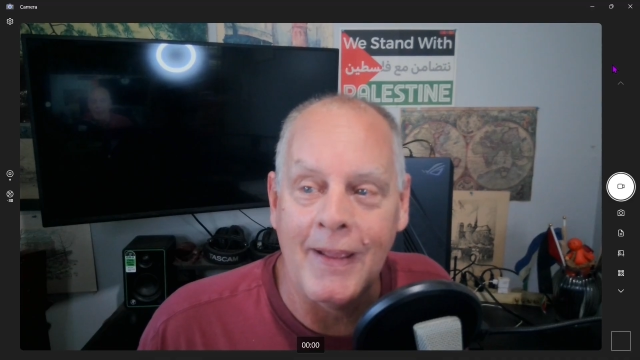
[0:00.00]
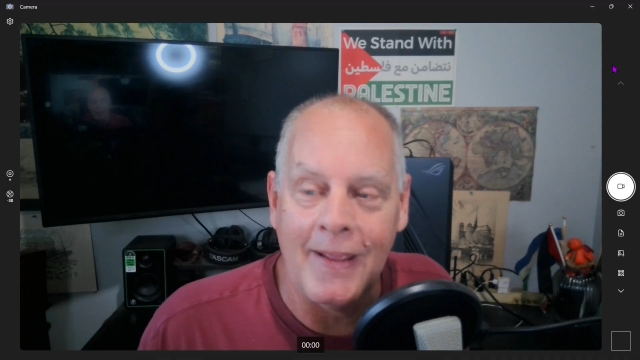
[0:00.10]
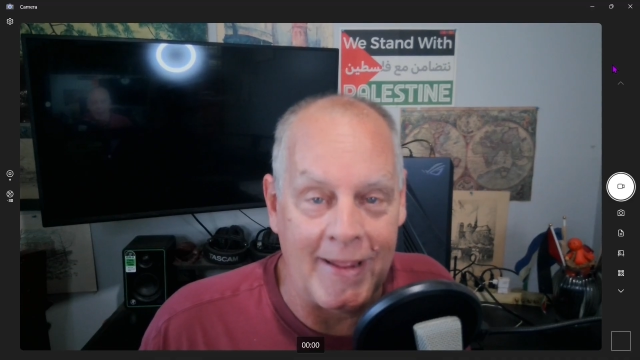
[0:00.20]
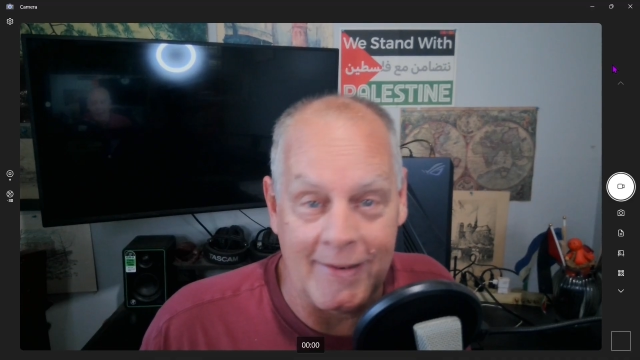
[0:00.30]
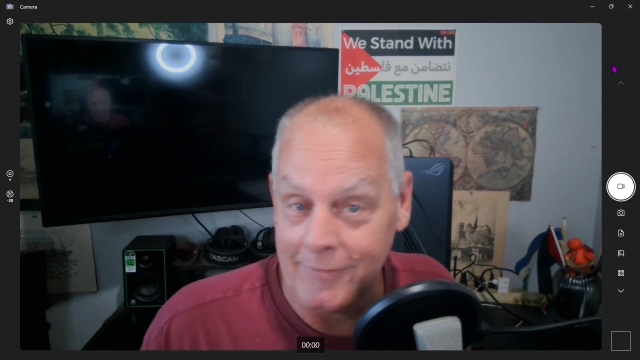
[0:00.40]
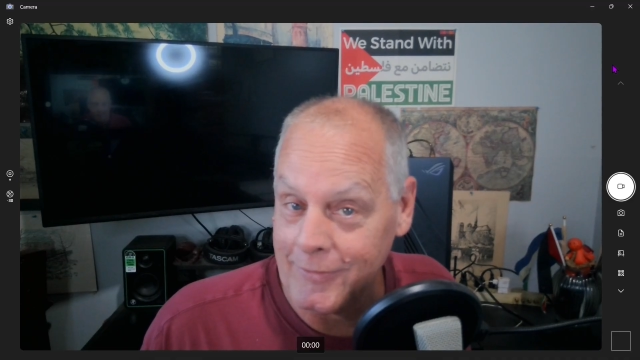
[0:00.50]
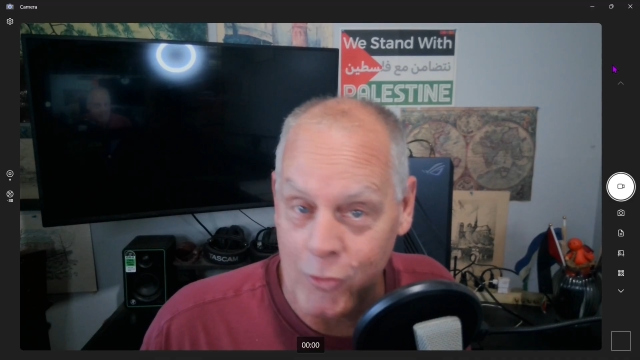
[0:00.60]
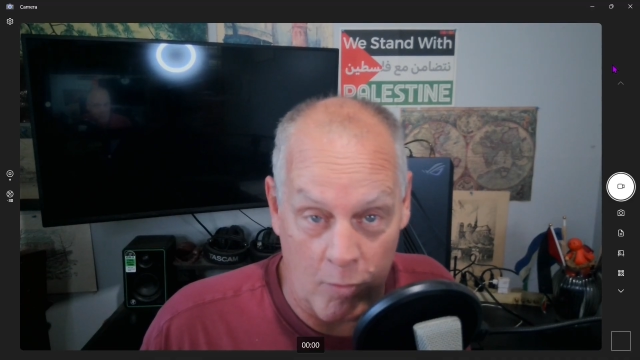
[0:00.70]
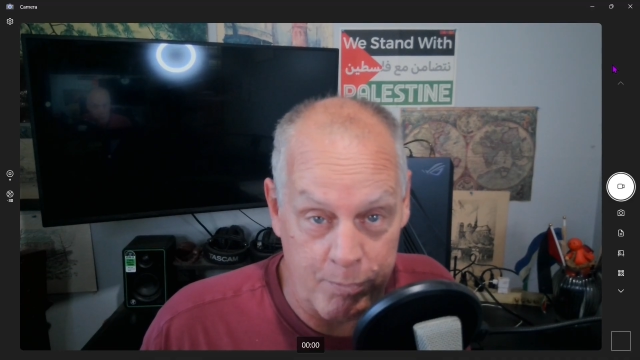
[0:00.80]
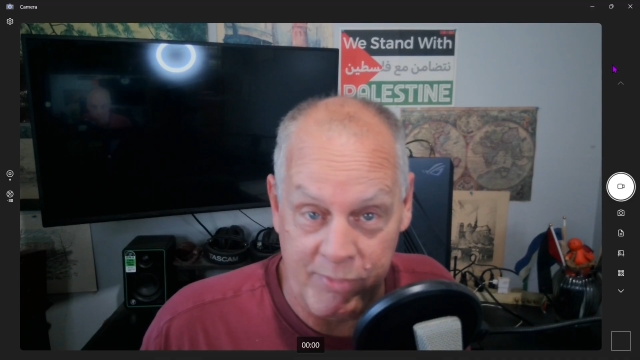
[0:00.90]
and
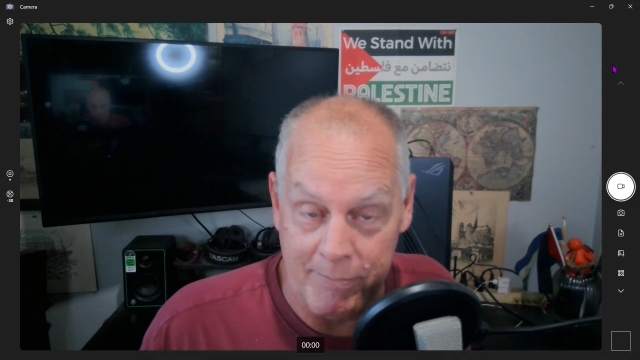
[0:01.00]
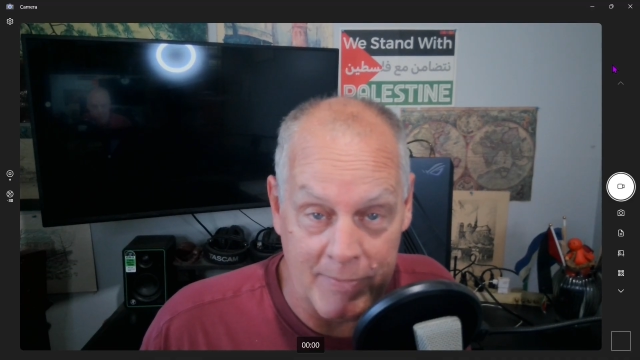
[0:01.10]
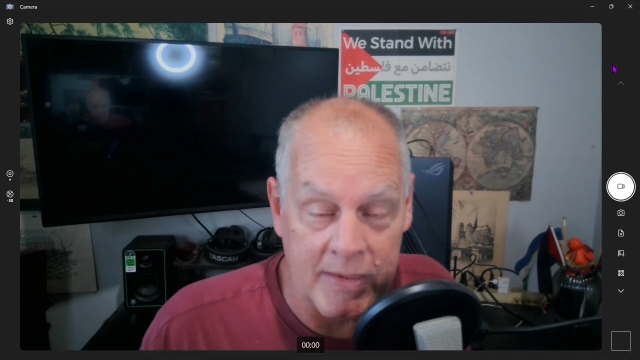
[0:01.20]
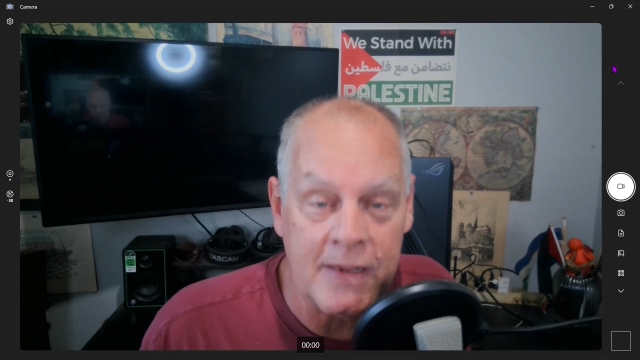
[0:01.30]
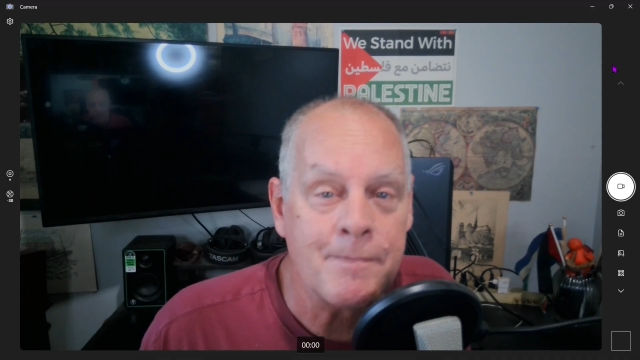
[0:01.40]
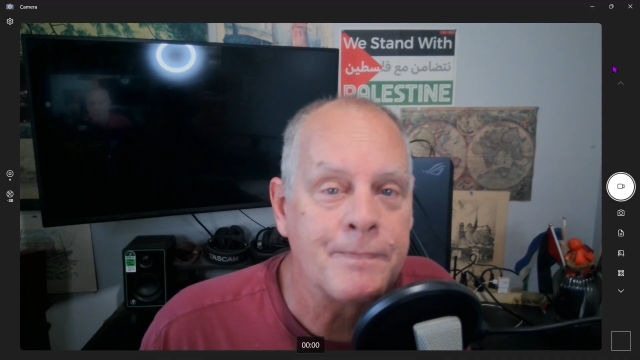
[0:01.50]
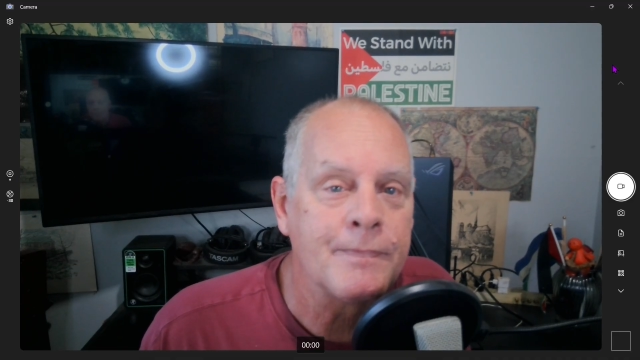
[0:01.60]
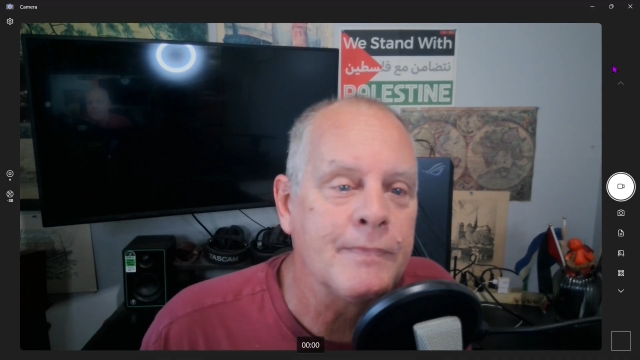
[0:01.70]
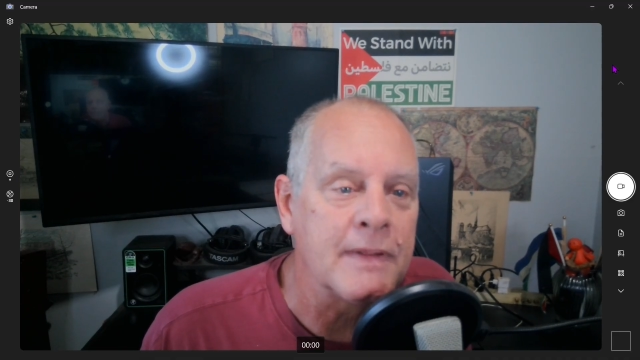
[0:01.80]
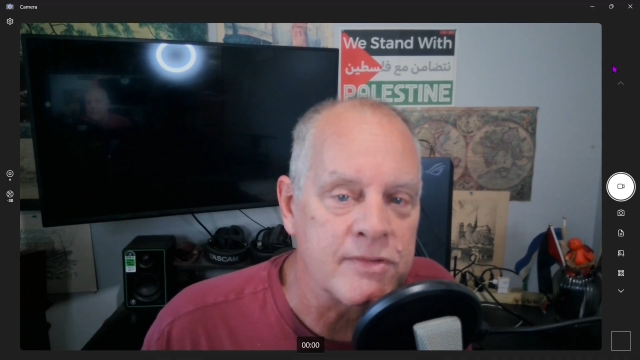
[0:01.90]
corporate money,
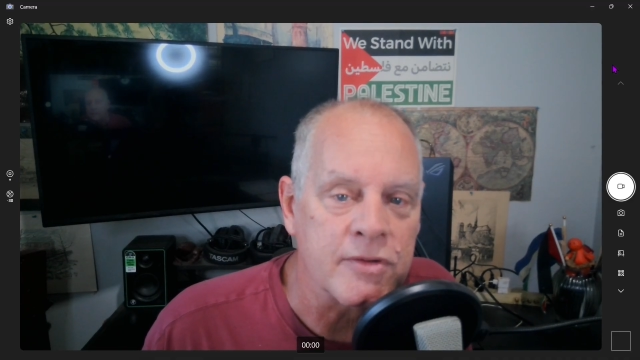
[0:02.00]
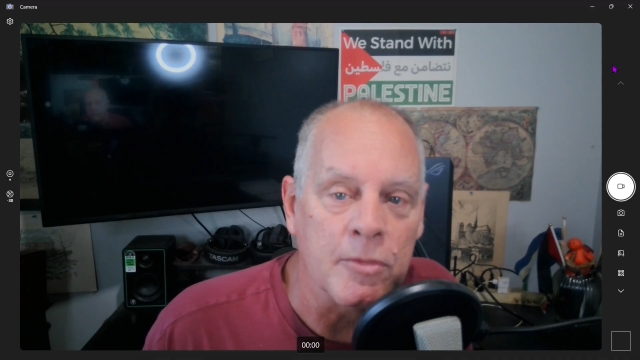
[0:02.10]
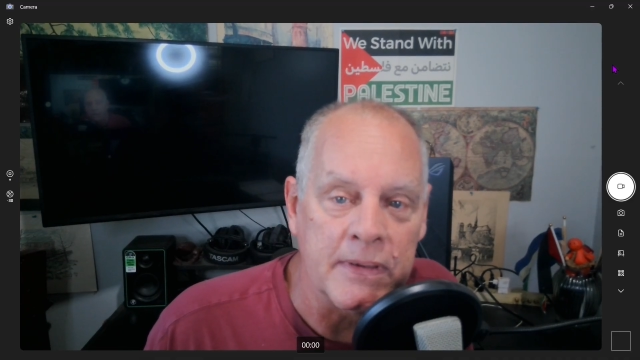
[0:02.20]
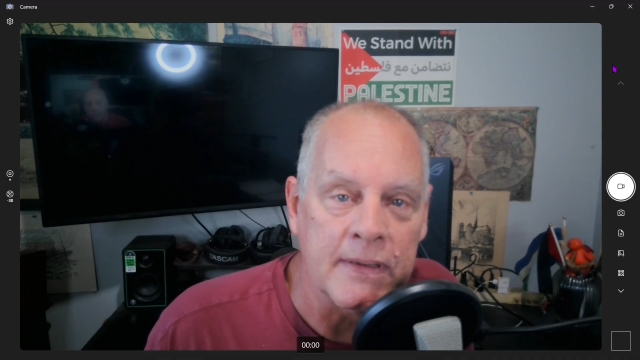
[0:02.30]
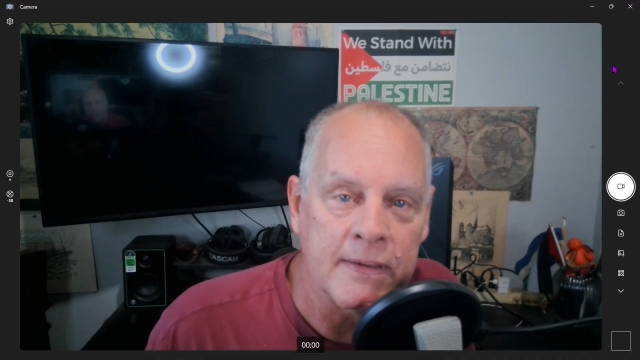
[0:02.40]
then so be it.